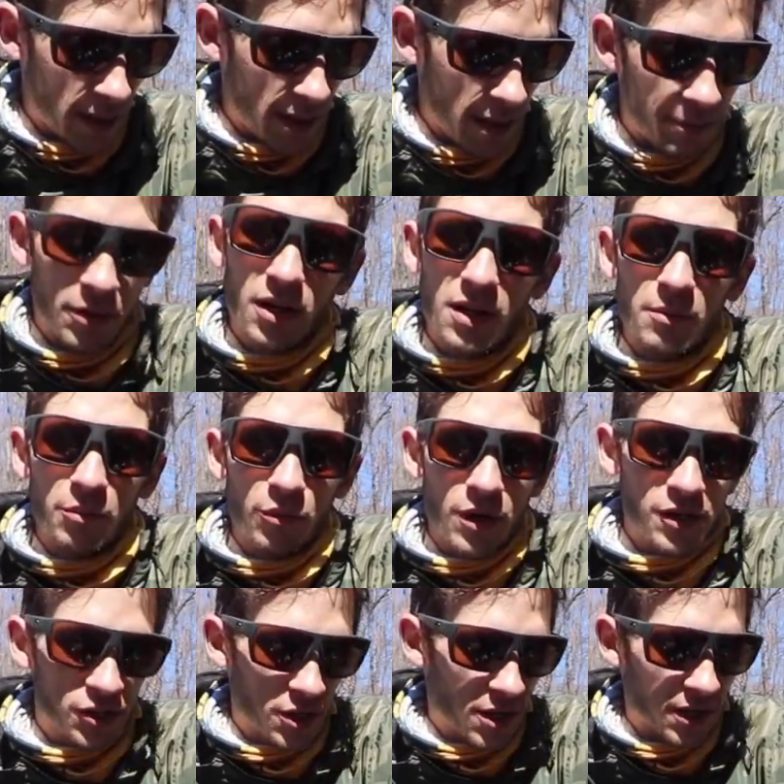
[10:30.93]
I put on a
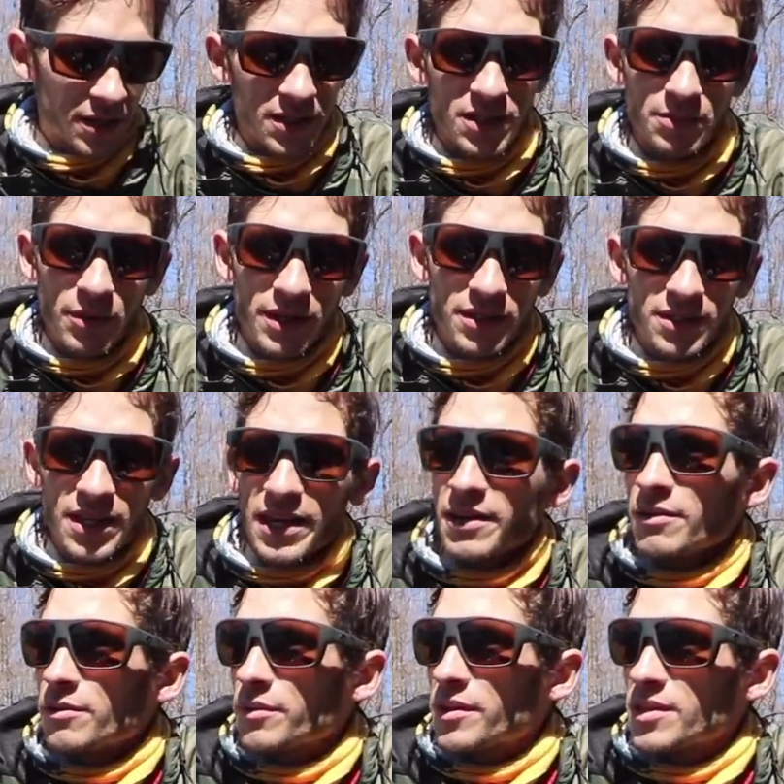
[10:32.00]
brush hog and sprayed the
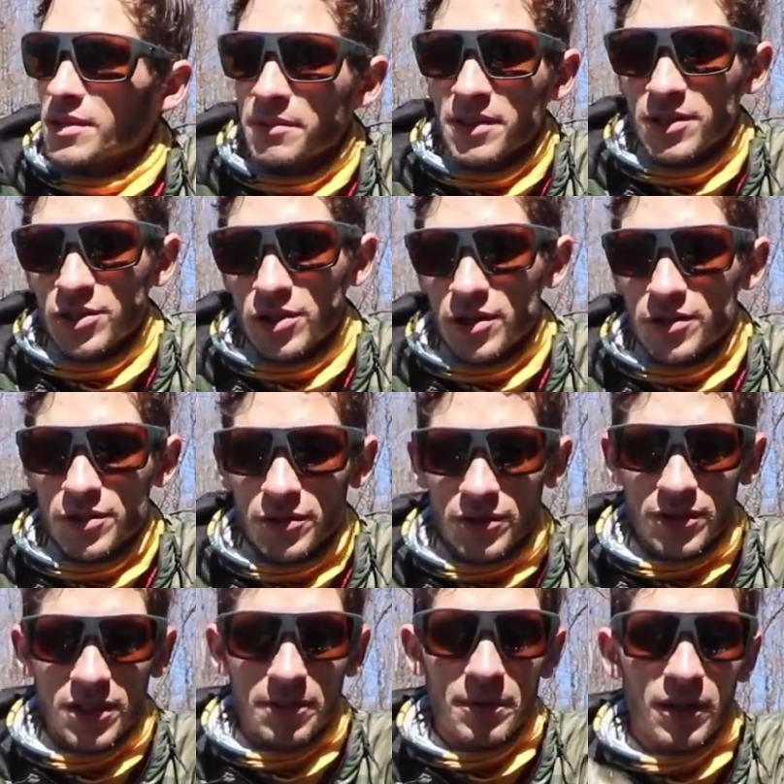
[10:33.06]
tail with some of the
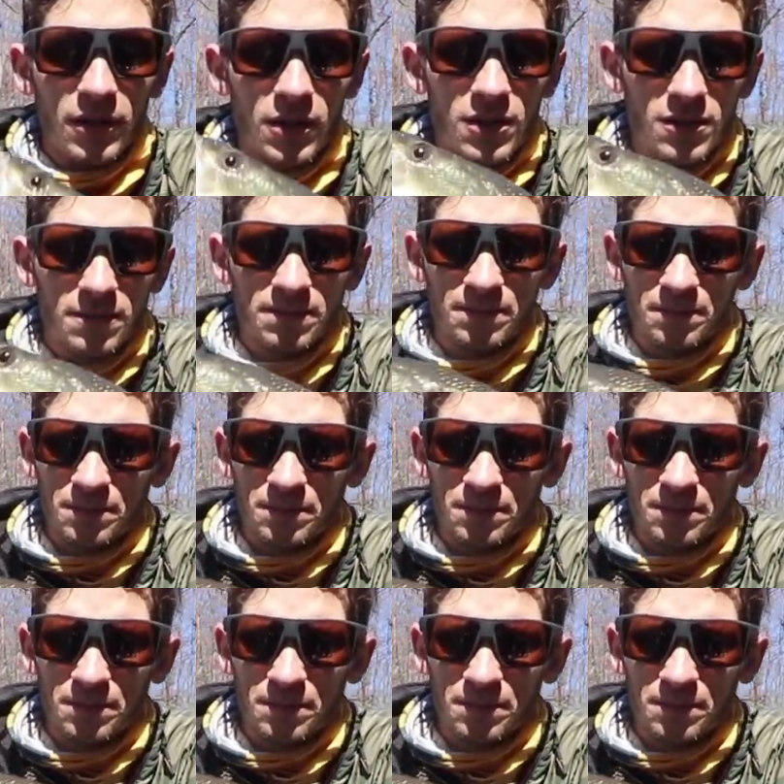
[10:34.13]
chartreuse dip and glow.